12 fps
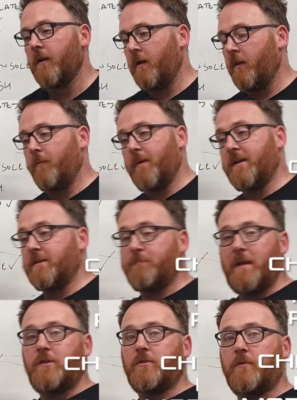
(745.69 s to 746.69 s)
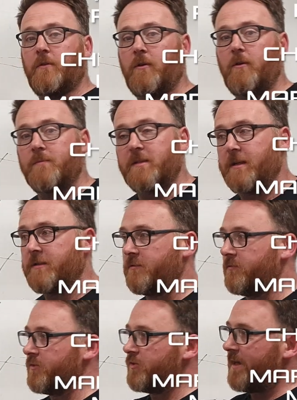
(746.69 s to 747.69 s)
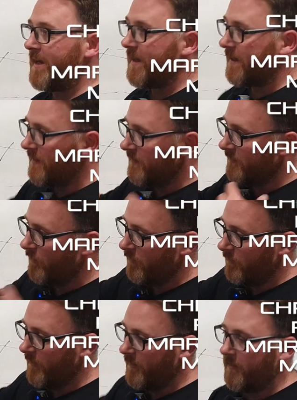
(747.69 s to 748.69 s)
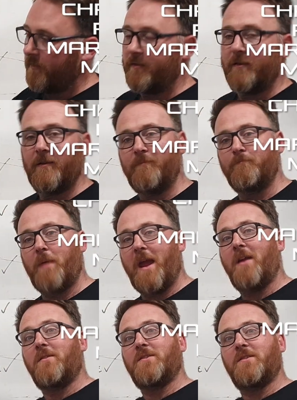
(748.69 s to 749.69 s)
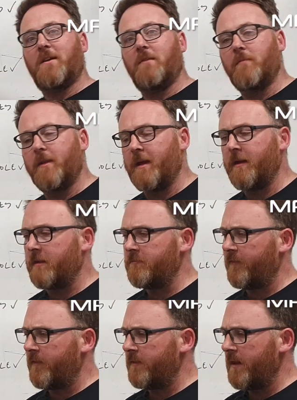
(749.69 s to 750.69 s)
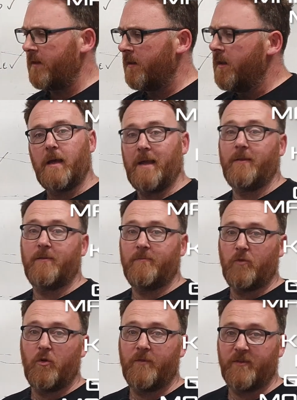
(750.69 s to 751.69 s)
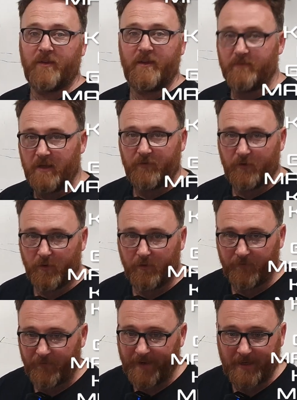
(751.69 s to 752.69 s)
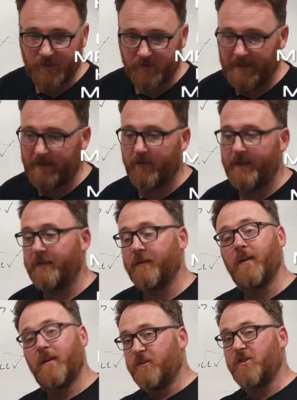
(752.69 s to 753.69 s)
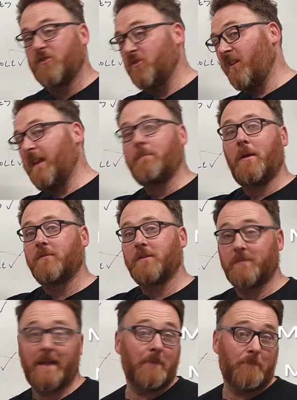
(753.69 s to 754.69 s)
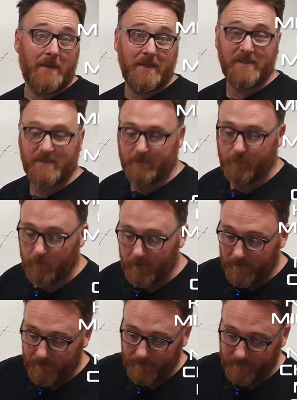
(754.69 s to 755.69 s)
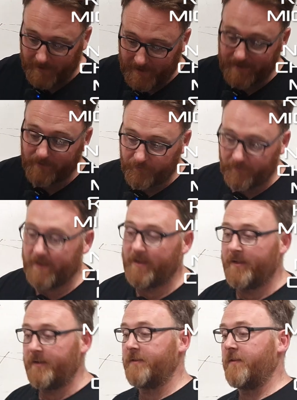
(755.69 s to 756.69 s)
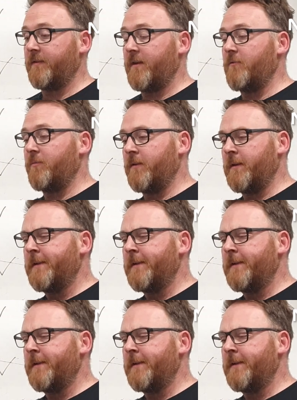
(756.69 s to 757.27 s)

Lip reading: Otherwise, patreon.com/toolsandtrack. All the other perks that come with that can be found there. And obviously, if you're not financially inclined, just do the like bell, subscribe, because, you know, that is free and it does help.